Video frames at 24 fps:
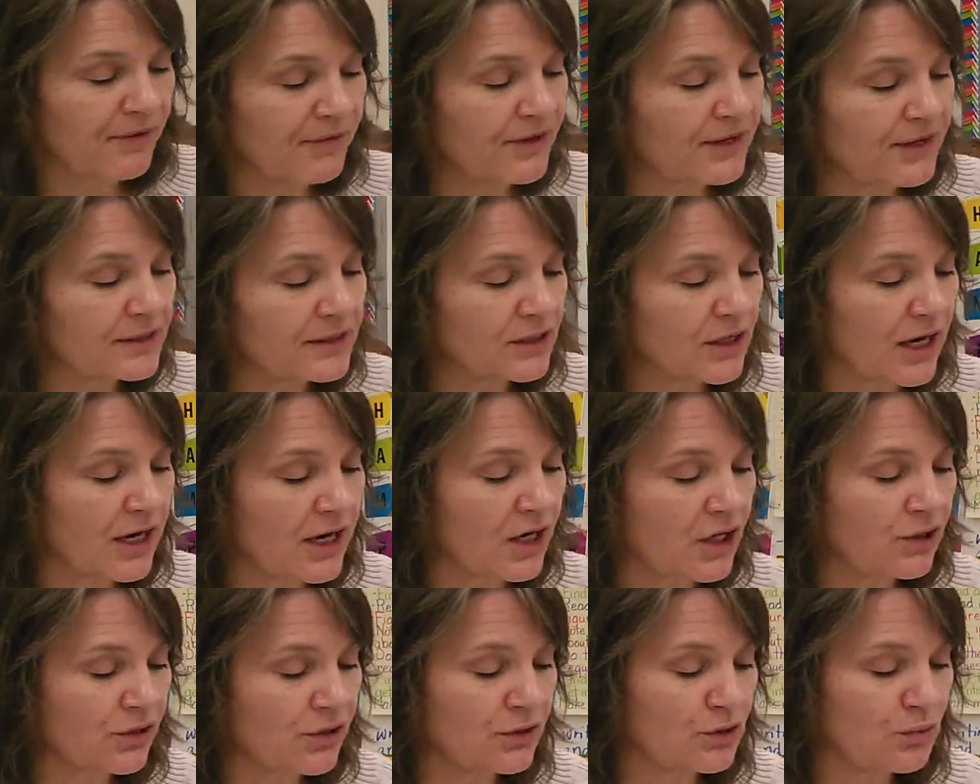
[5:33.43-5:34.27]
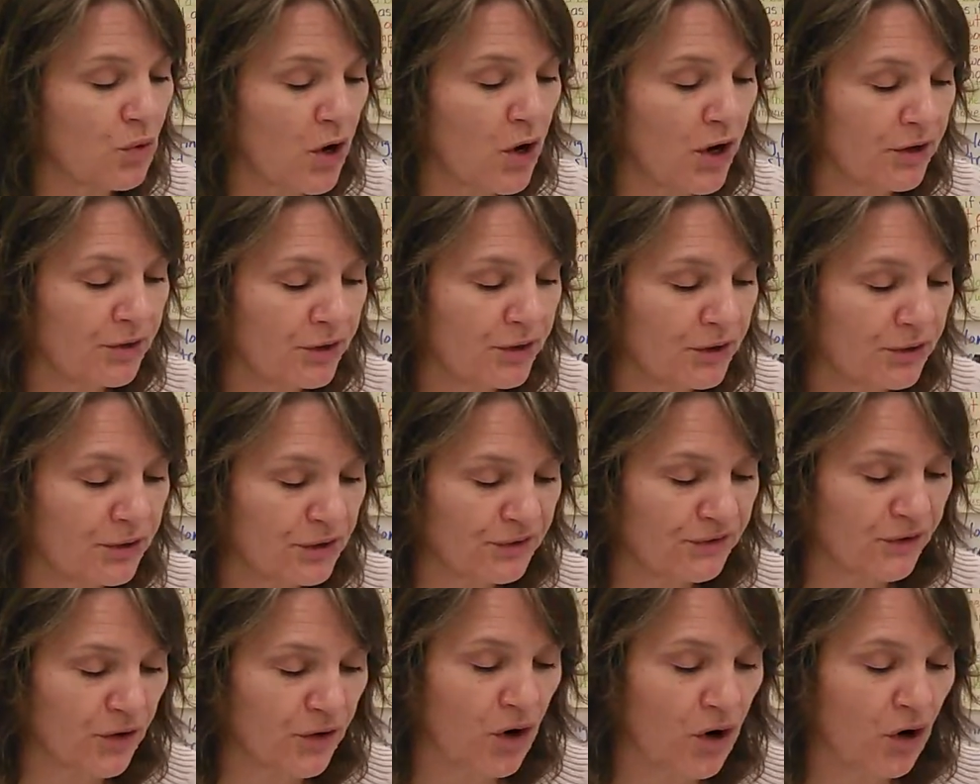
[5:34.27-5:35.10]
This includes water
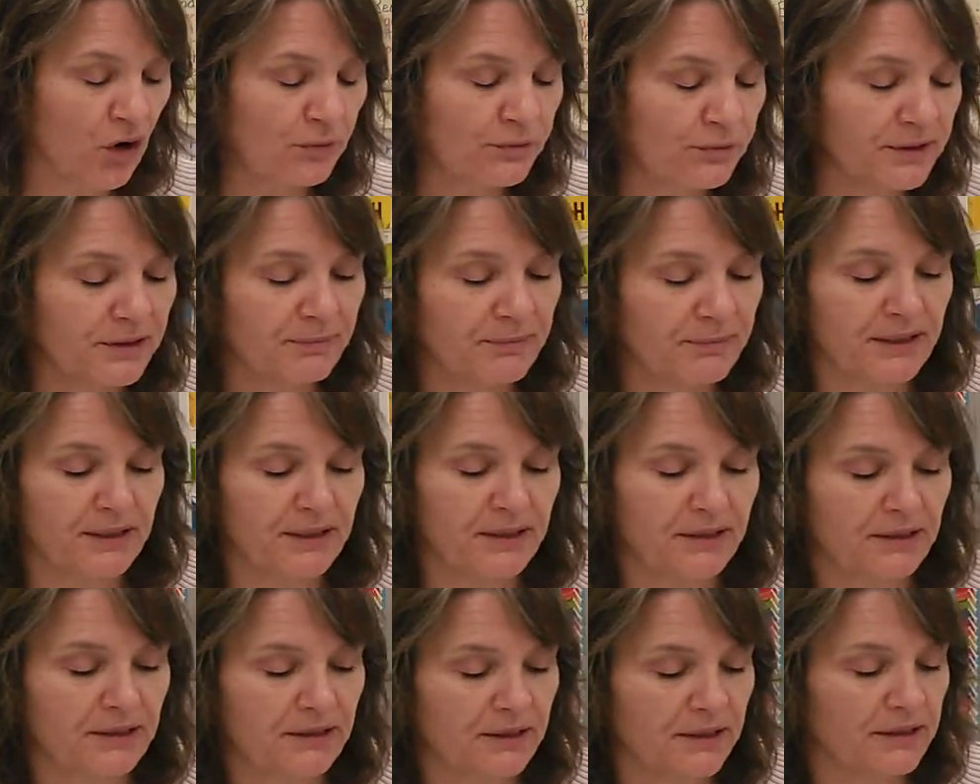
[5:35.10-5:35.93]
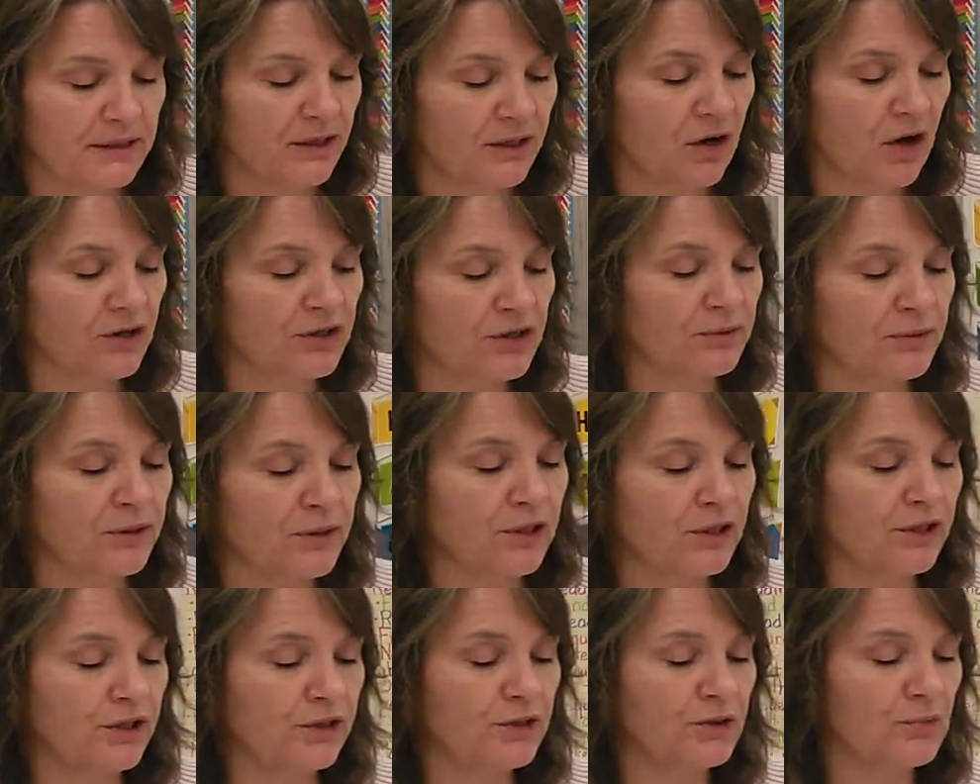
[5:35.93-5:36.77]
used for homes and businesses. It also
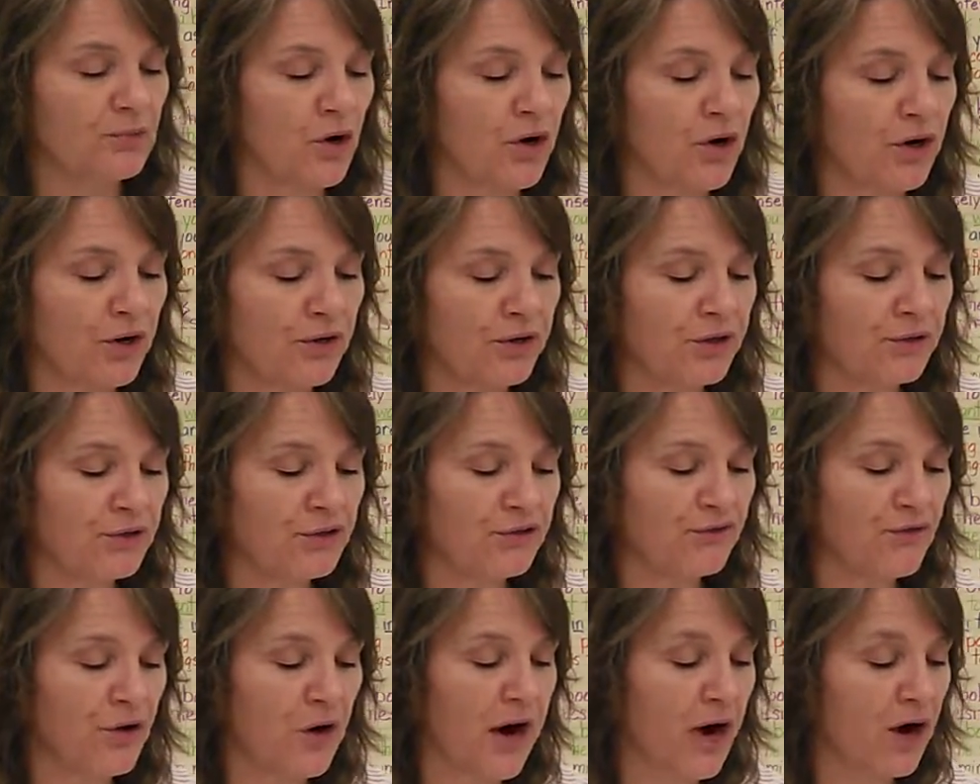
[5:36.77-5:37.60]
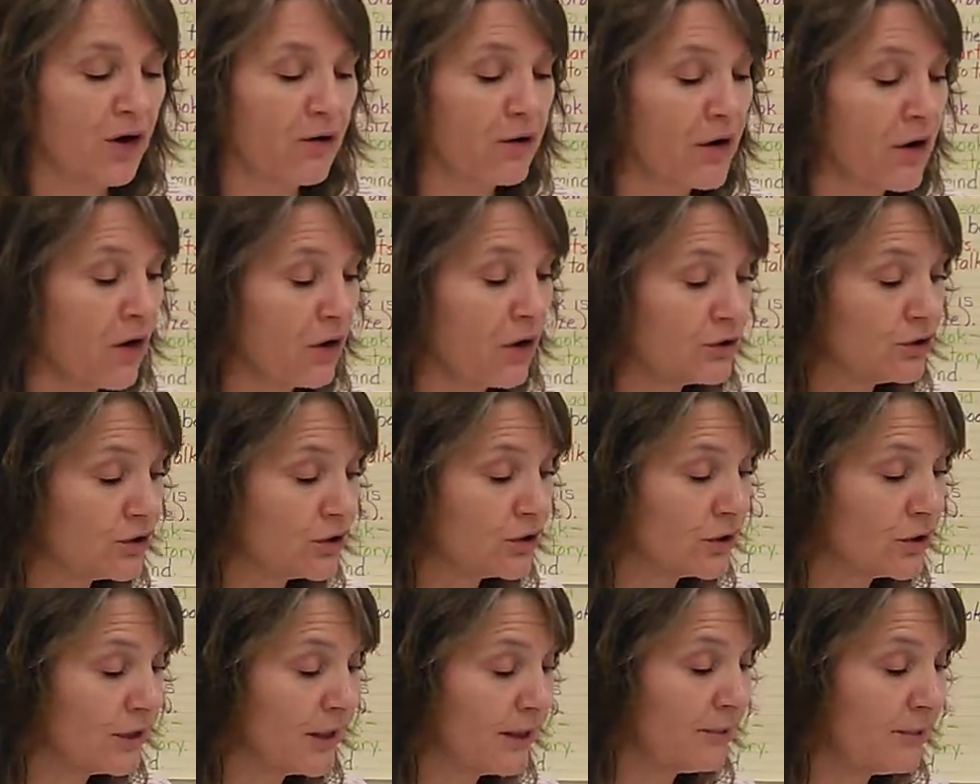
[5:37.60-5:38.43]
includes water used for
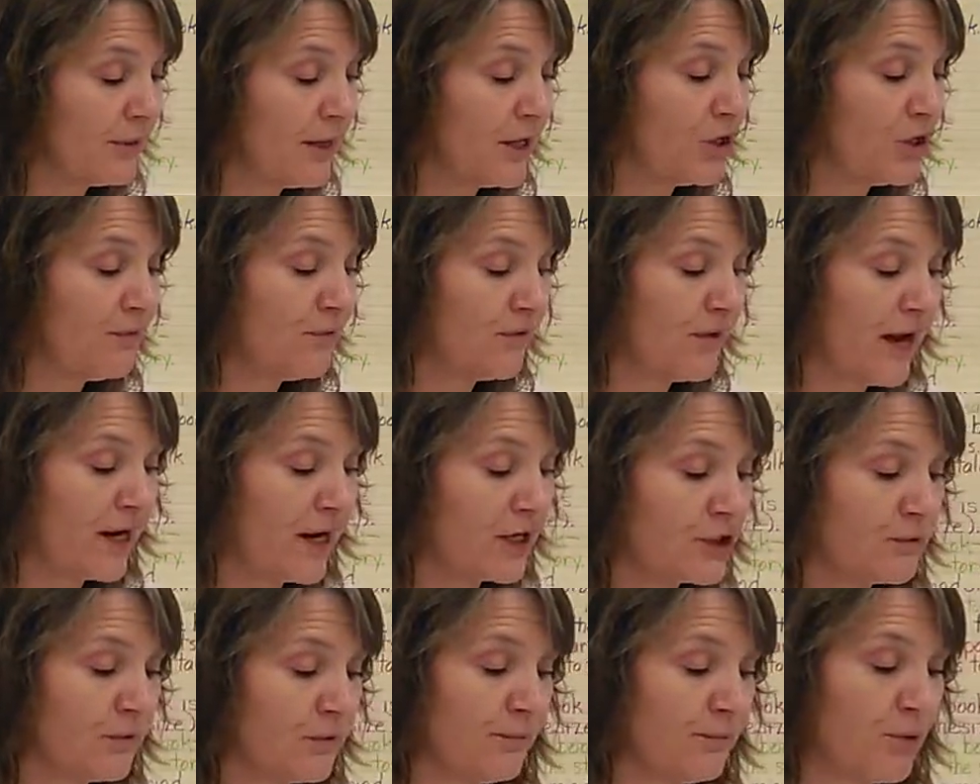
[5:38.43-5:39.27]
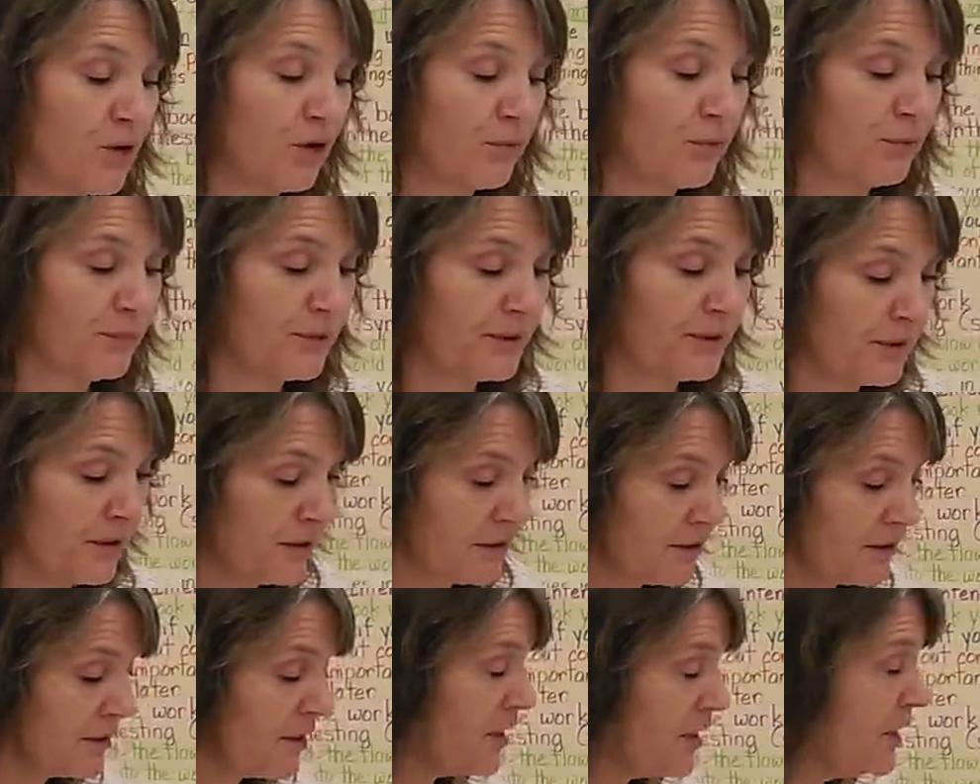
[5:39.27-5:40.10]
agriculture and manufacturing
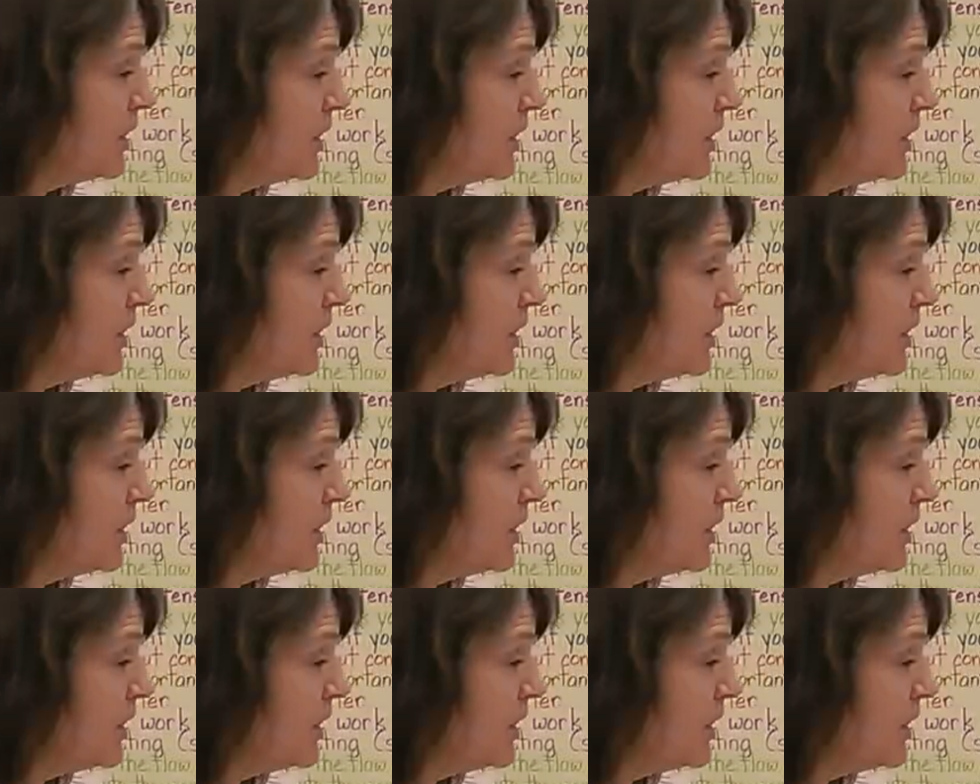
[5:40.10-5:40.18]
purposes.